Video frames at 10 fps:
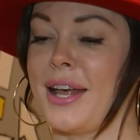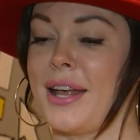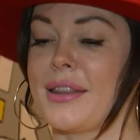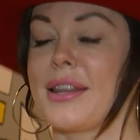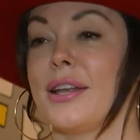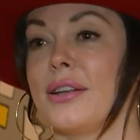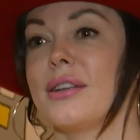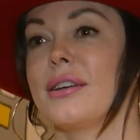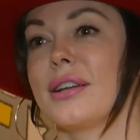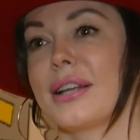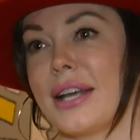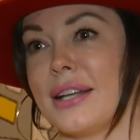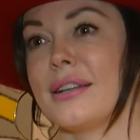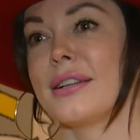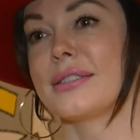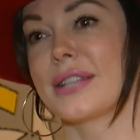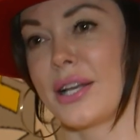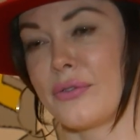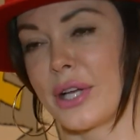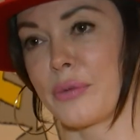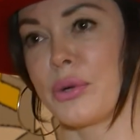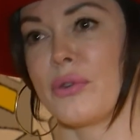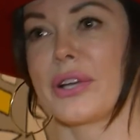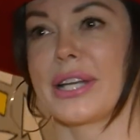then again, this kind of like perfect